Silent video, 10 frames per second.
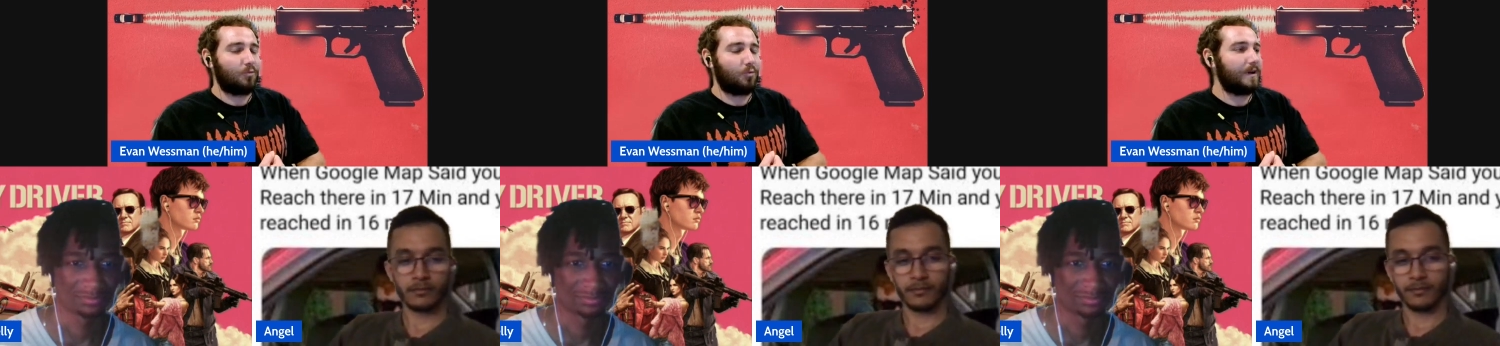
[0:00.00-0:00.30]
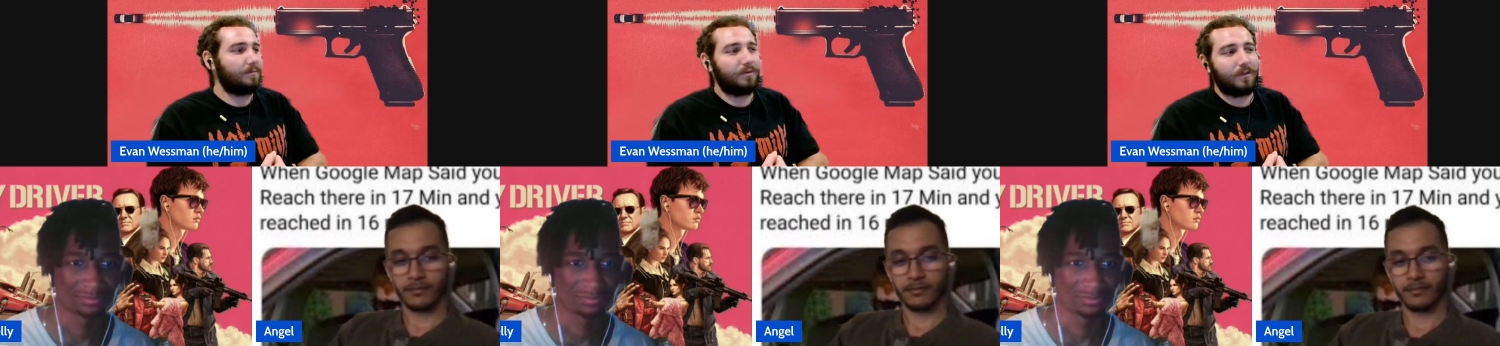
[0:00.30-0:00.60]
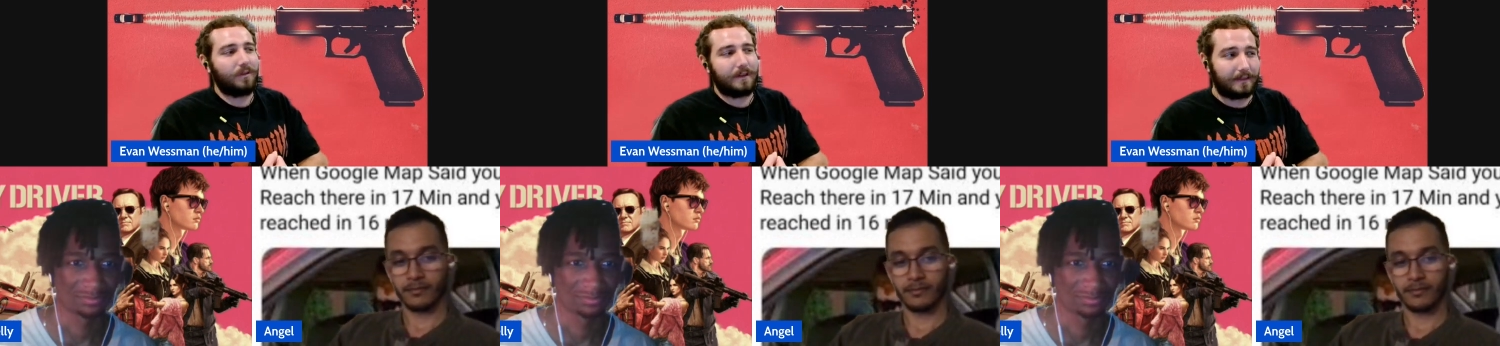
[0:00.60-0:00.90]
Speaker 1: could
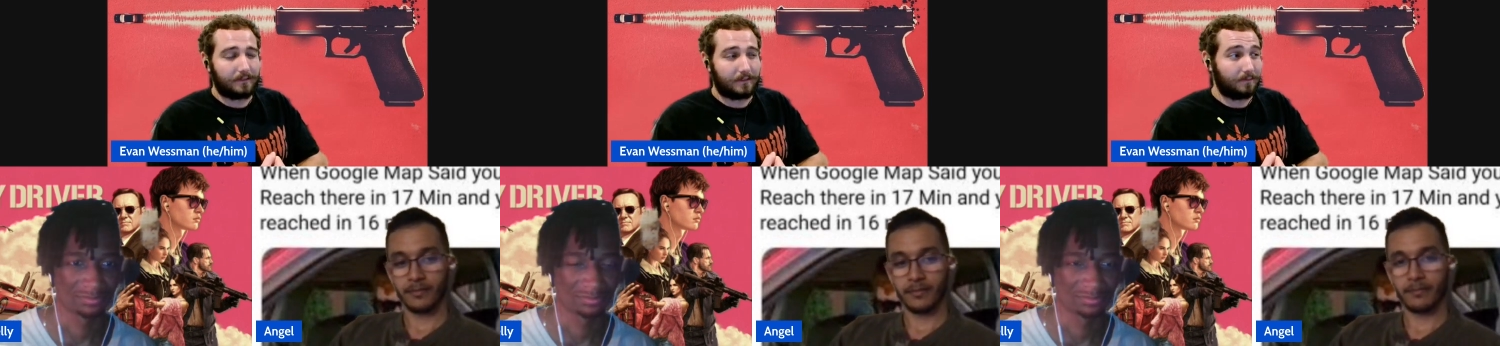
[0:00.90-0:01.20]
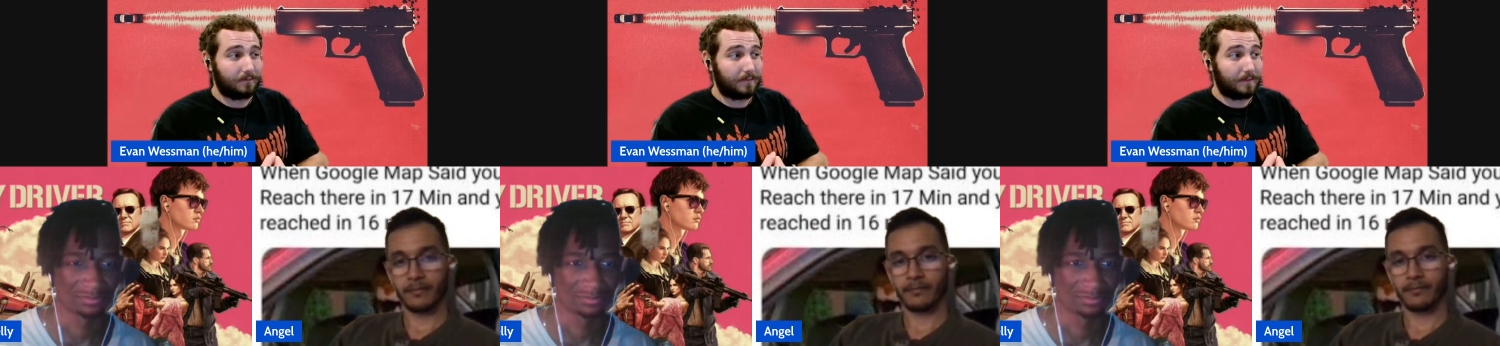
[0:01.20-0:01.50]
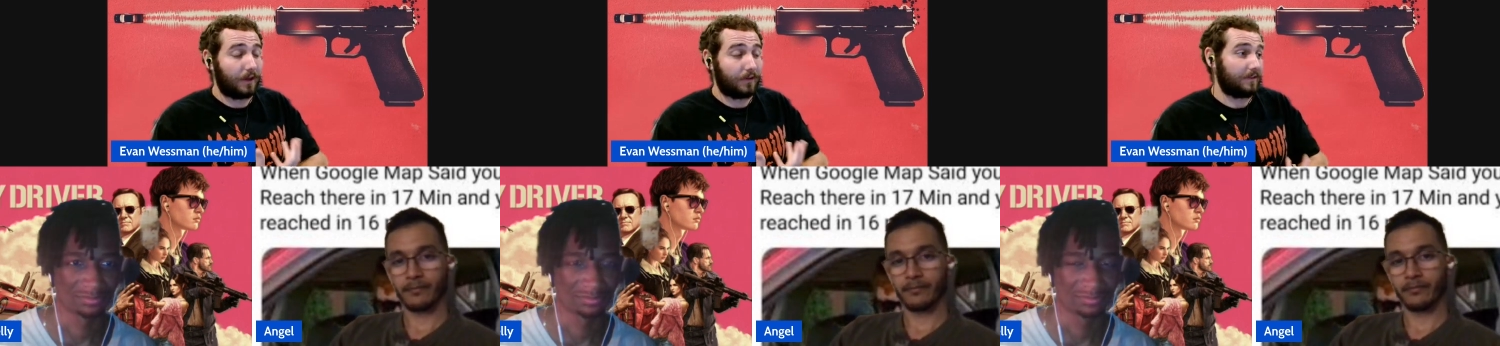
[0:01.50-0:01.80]
believe that this is maybe
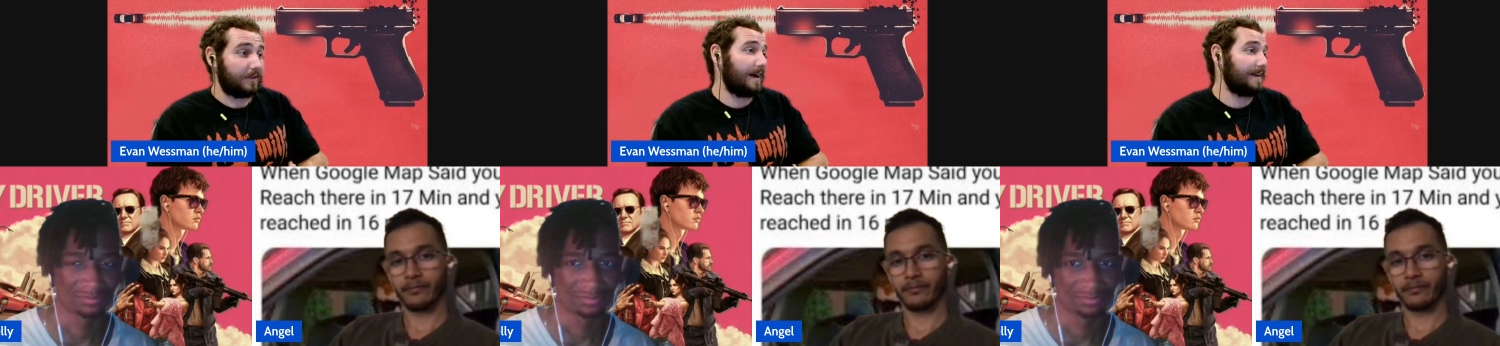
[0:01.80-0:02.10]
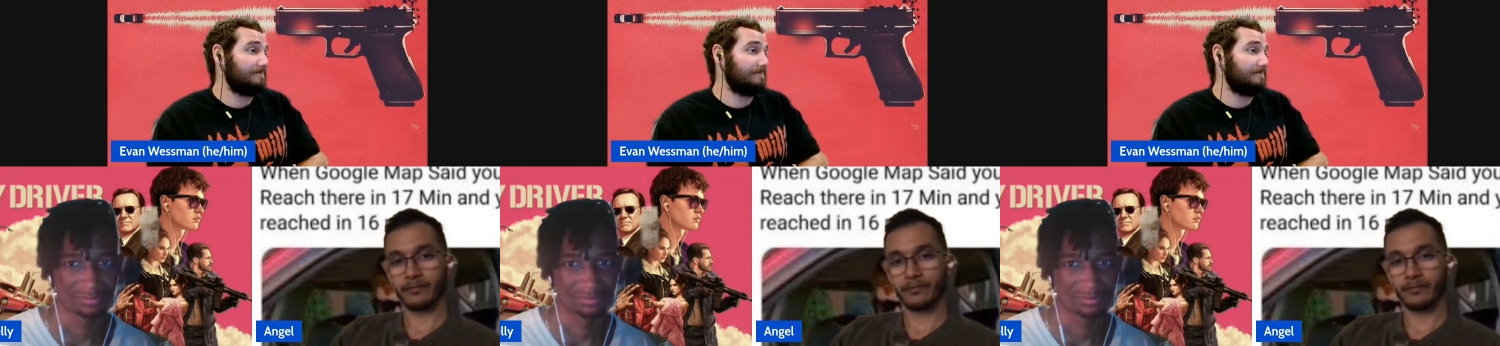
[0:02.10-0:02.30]
2009